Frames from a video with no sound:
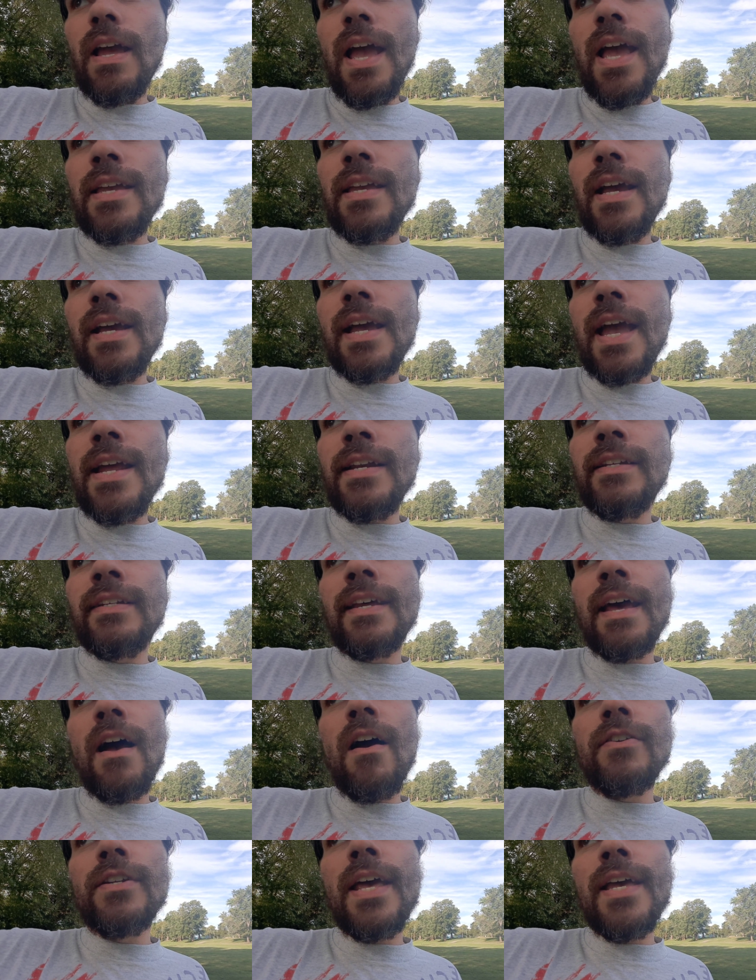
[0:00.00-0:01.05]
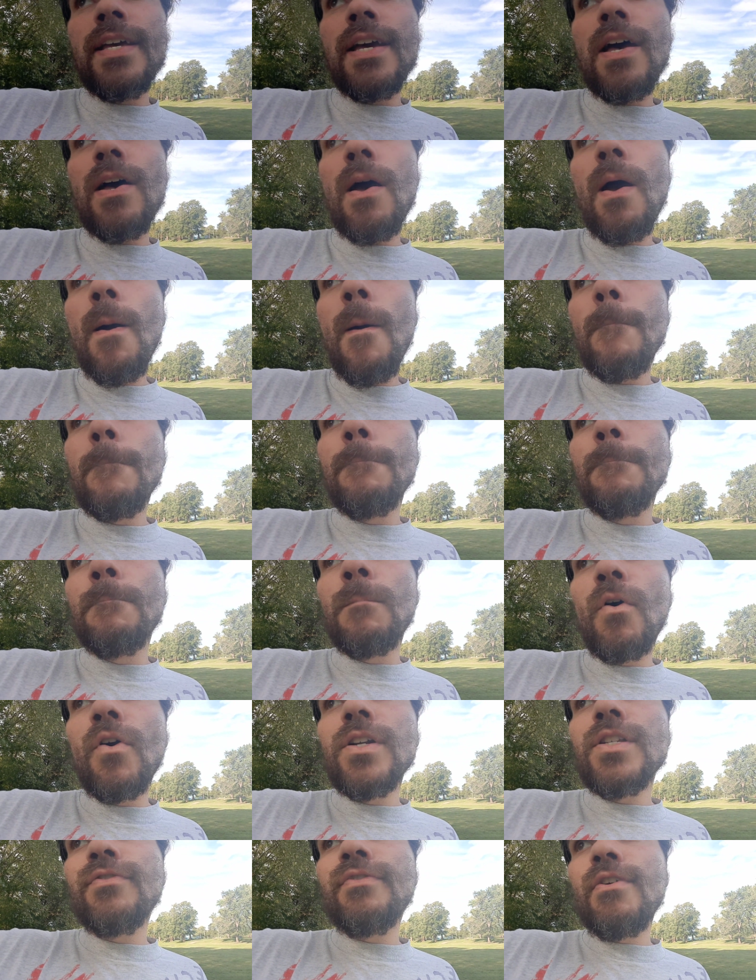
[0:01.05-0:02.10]
aka Talladega,
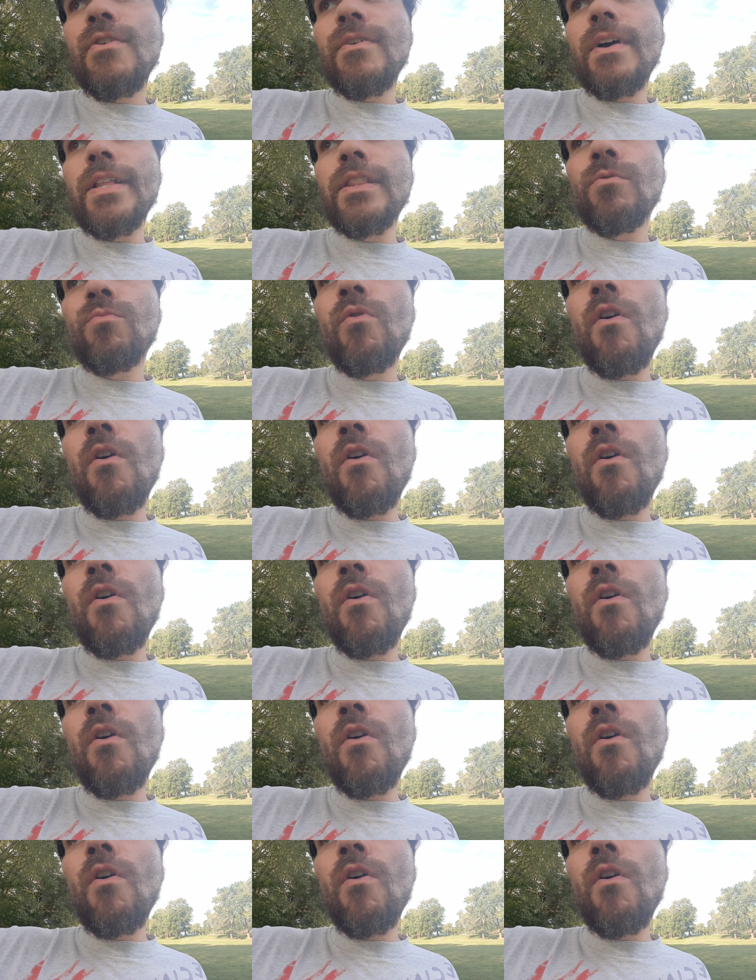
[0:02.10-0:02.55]
Martinsville, and the